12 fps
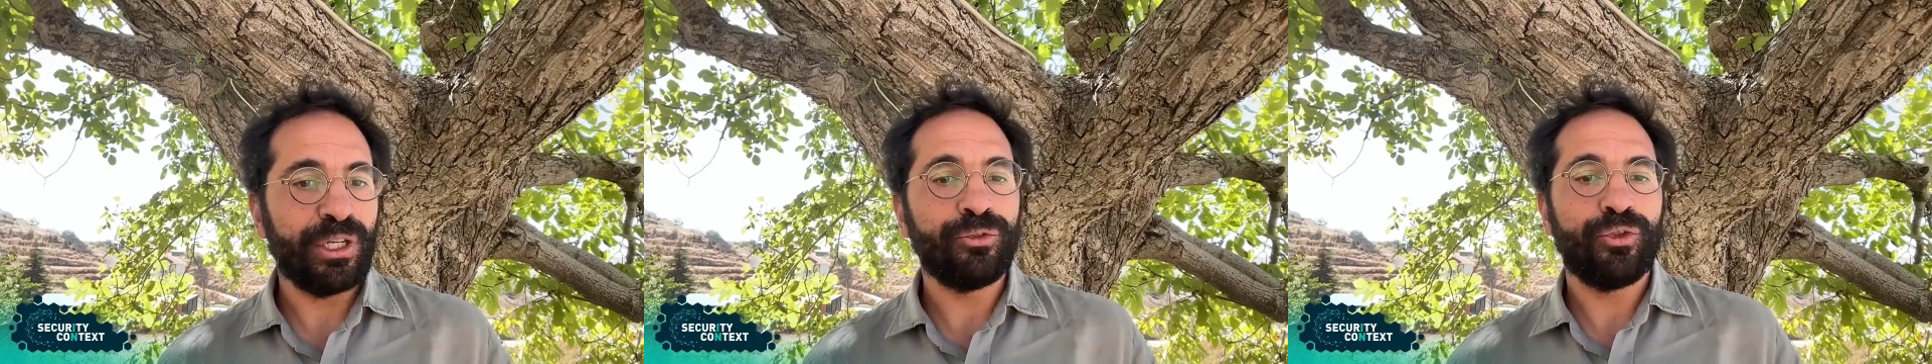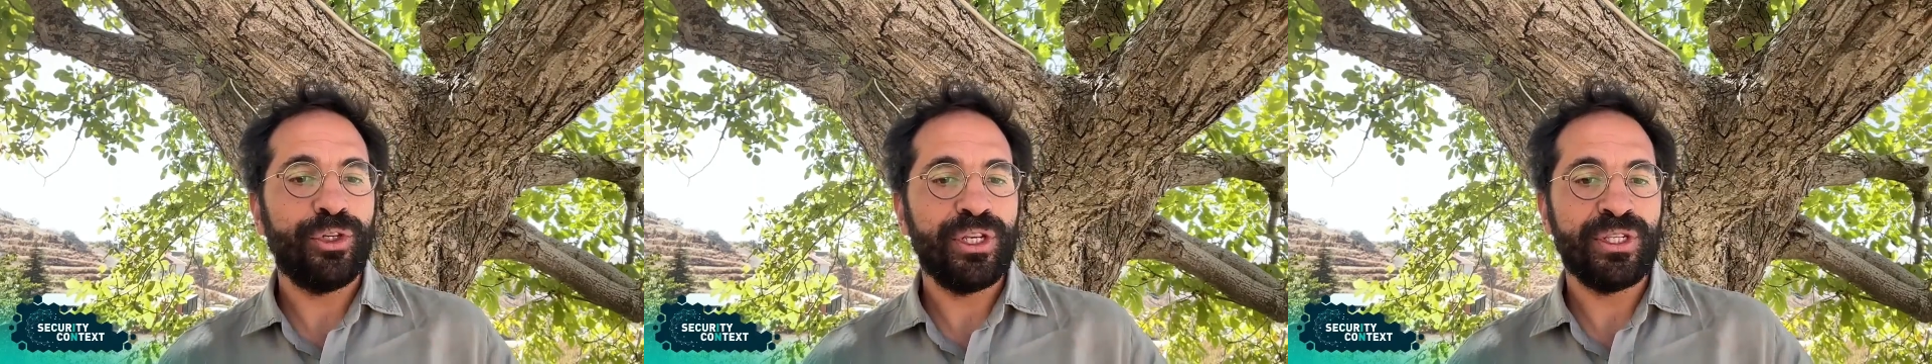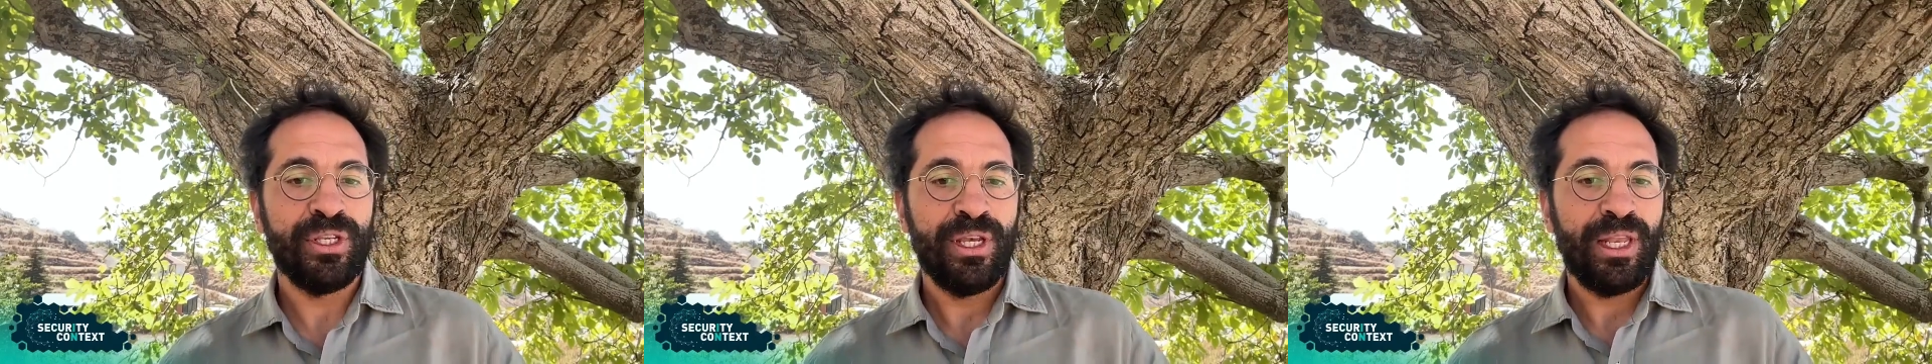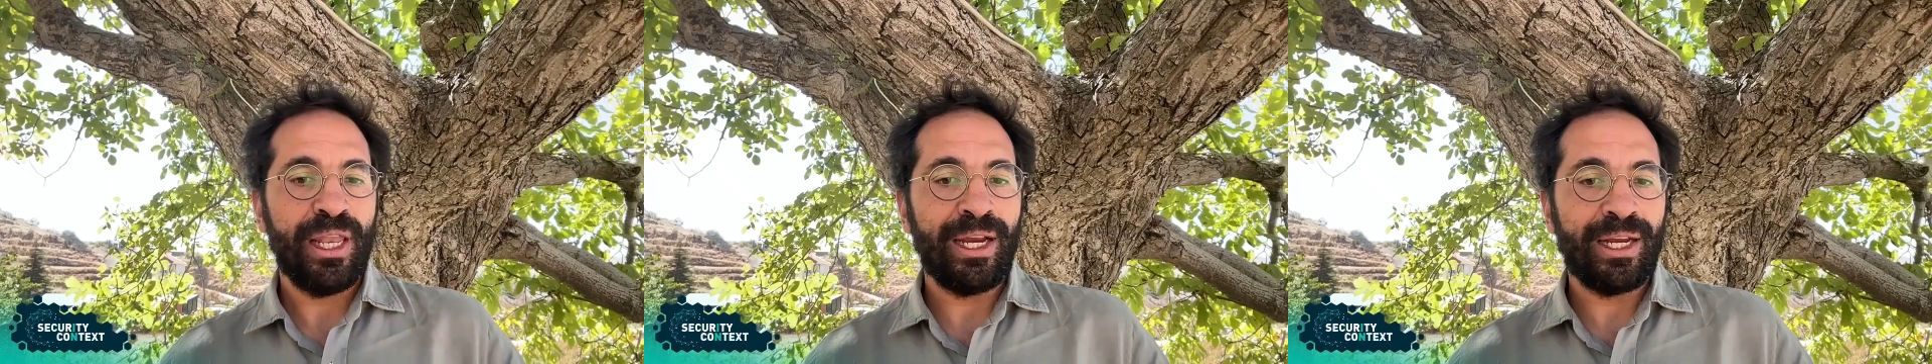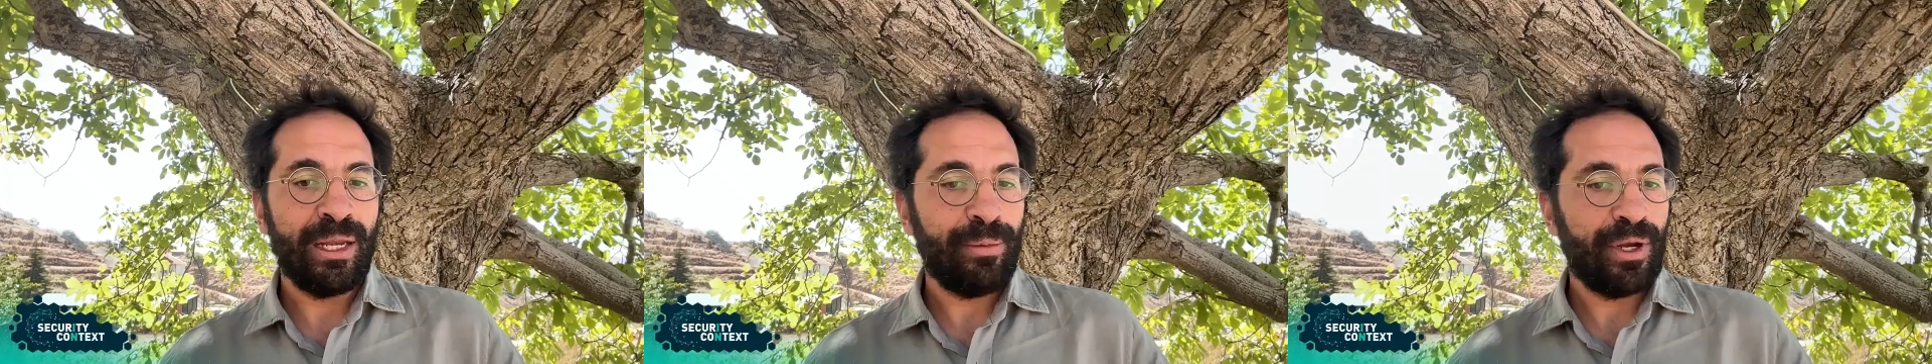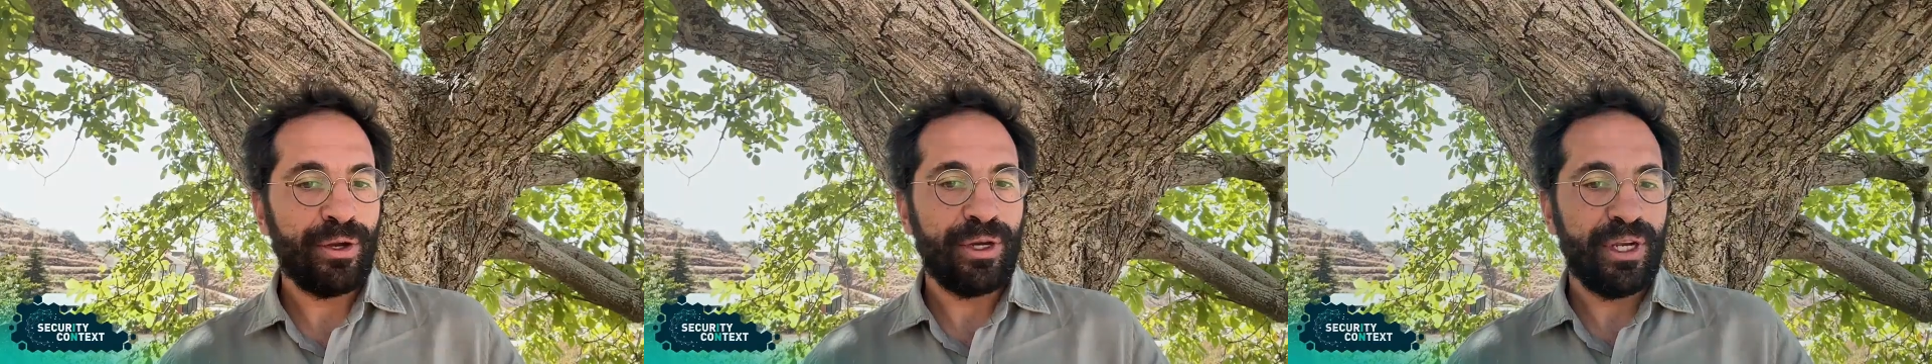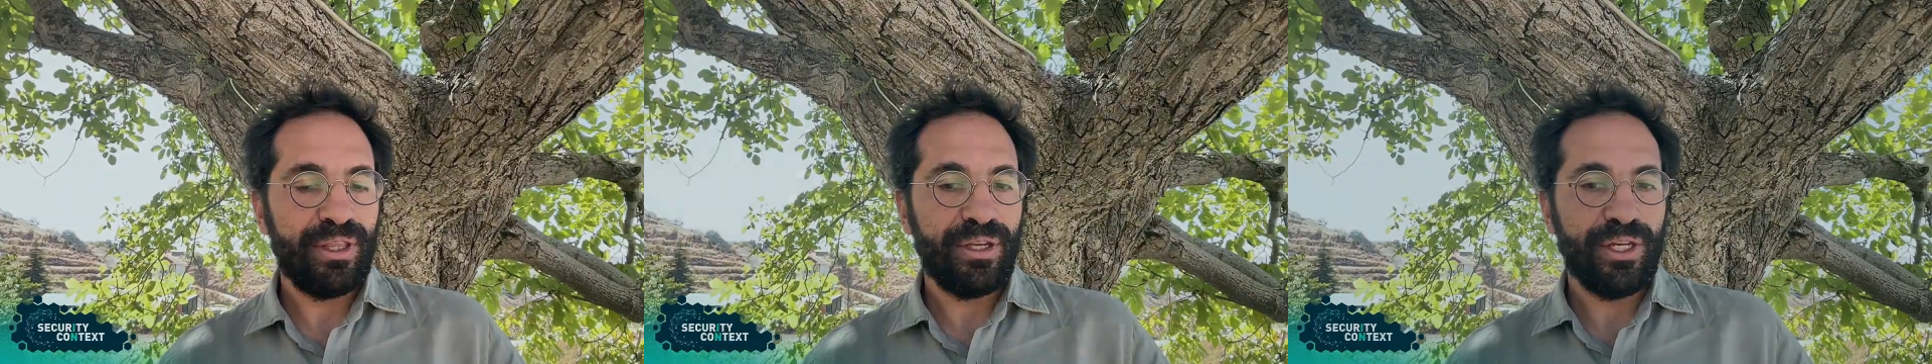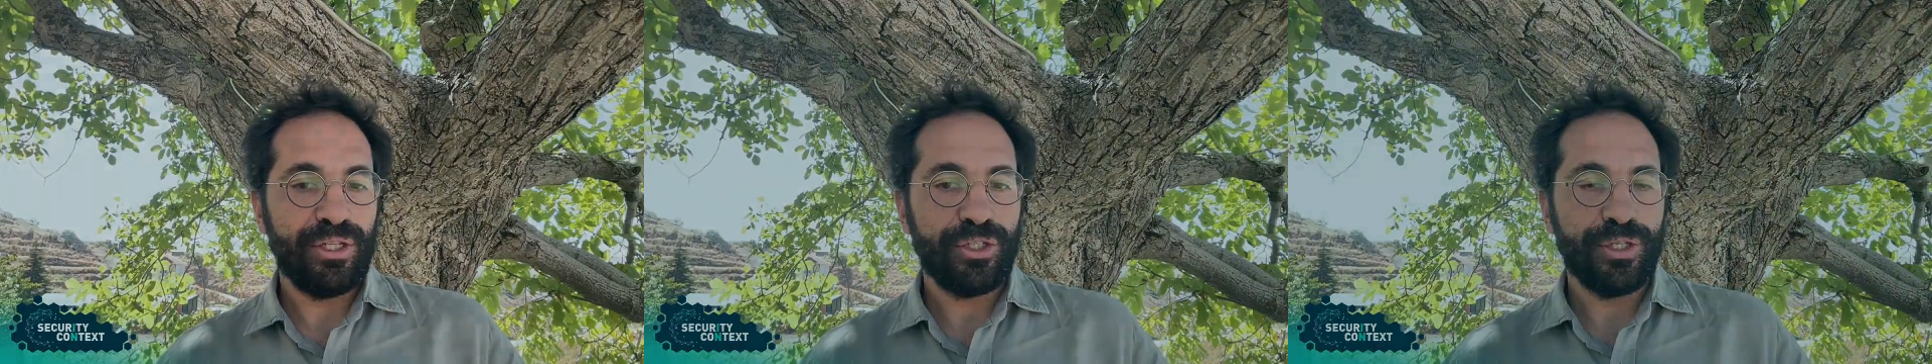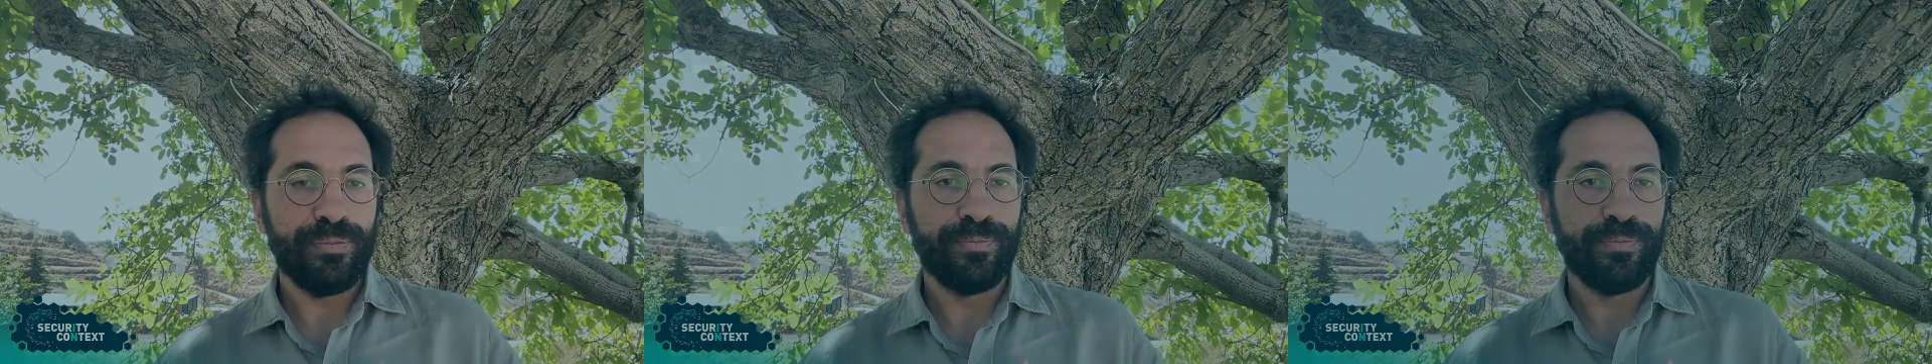countries like Lebanon in the region.